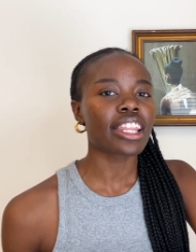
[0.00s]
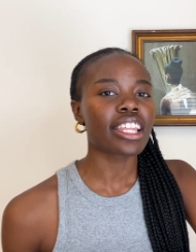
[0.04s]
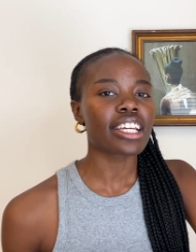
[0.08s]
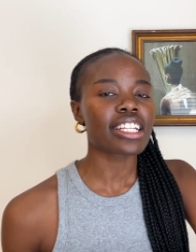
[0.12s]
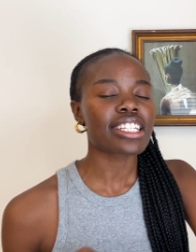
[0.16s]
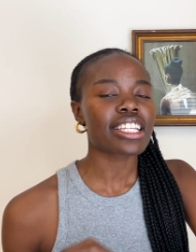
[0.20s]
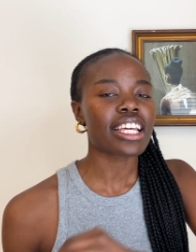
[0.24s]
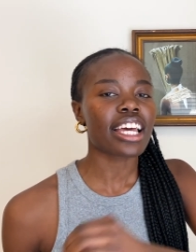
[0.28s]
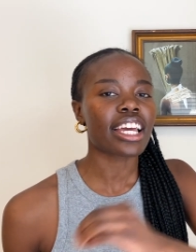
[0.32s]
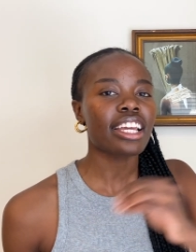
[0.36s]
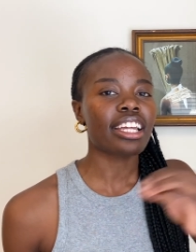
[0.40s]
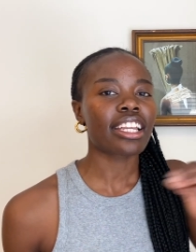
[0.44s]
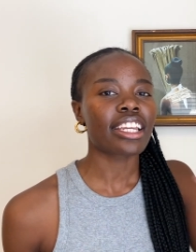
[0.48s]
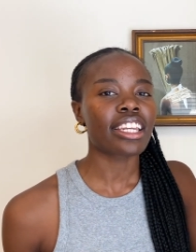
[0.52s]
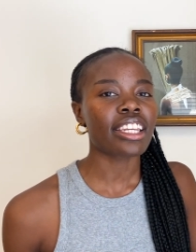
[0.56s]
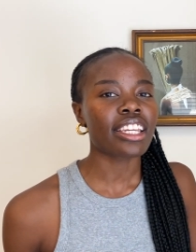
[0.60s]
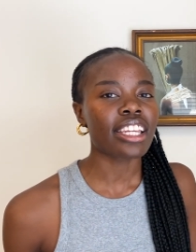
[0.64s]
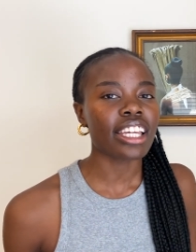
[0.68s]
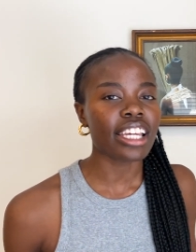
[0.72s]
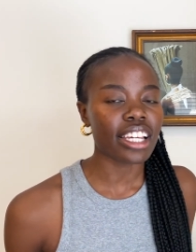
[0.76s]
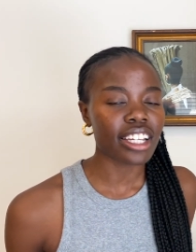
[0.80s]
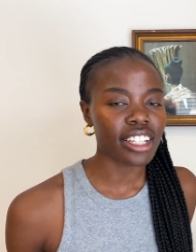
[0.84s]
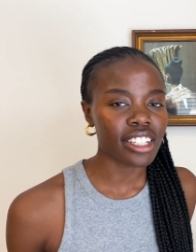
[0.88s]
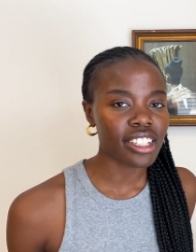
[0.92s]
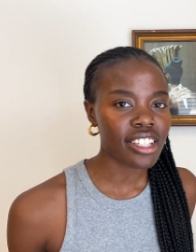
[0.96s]
the
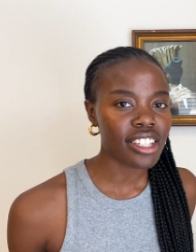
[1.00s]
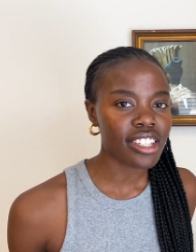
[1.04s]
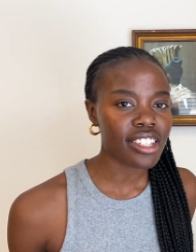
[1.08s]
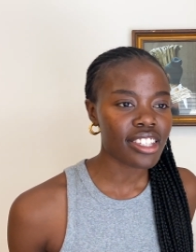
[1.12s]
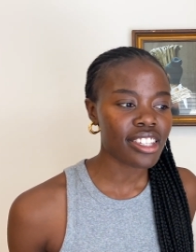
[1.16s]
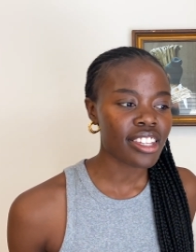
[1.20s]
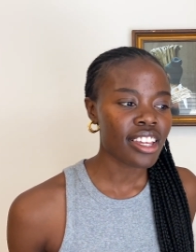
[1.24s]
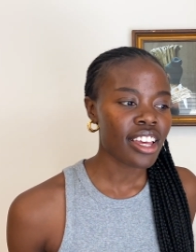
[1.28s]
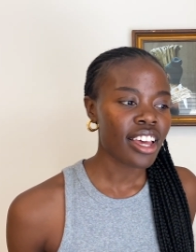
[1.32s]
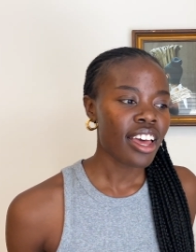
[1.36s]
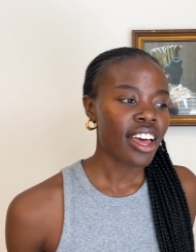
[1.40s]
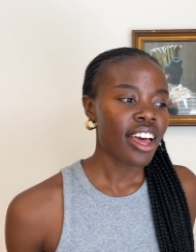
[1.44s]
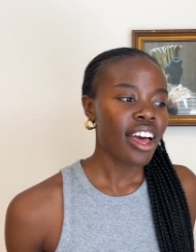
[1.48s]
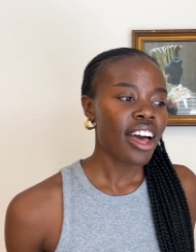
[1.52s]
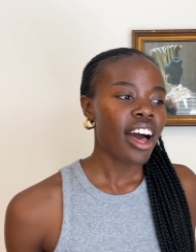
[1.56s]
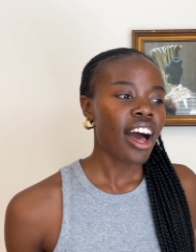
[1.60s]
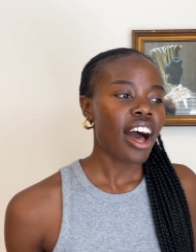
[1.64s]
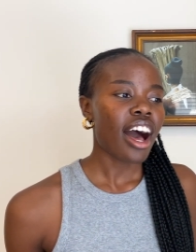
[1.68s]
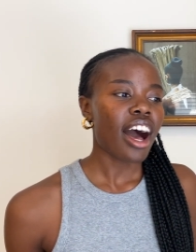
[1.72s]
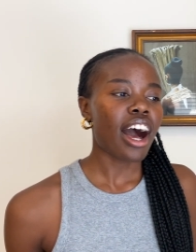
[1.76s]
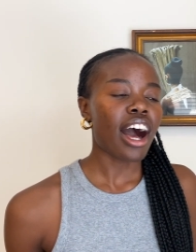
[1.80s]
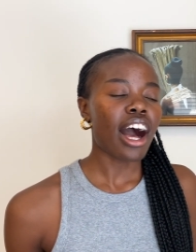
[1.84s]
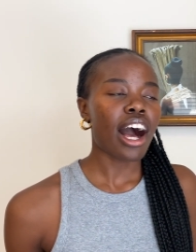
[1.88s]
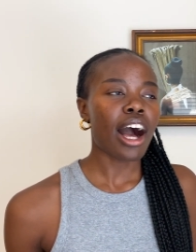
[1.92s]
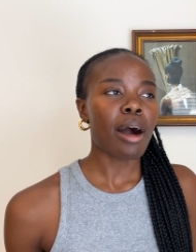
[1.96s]
techniques.
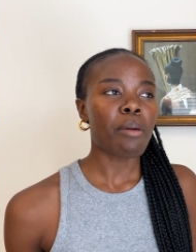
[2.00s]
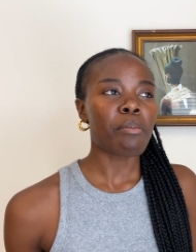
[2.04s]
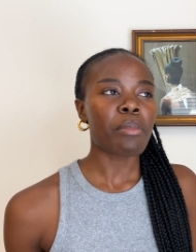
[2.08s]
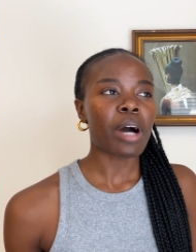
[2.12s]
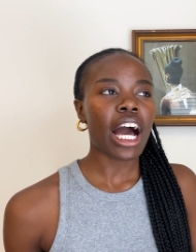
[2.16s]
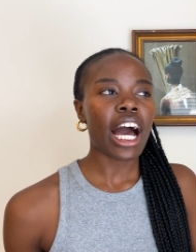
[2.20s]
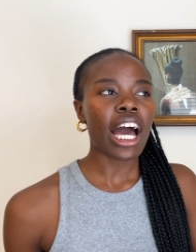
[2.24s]
Um,